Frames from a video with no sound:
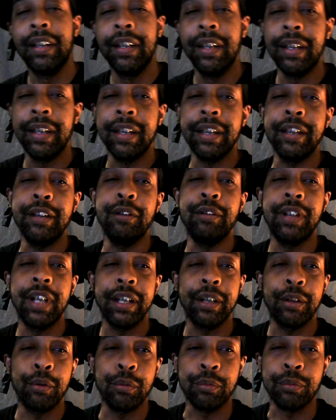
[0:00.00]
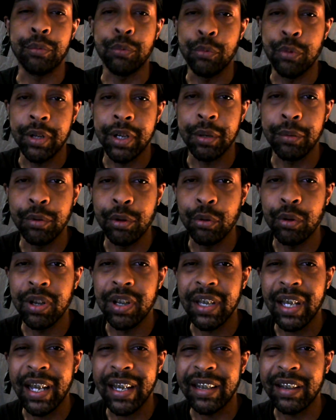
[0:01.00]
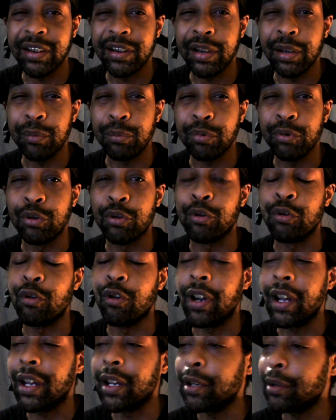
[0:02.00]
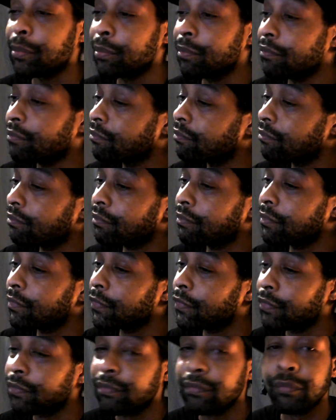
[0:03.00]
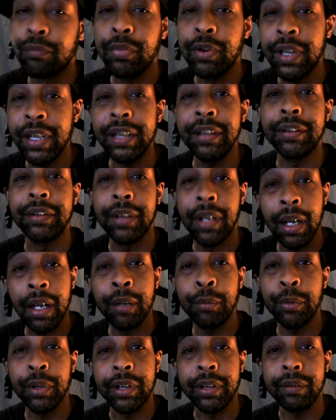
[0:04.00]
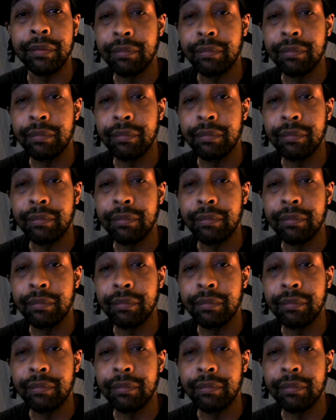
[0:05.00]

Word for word: If you like what I'm doing, like, subscribe. Please comment.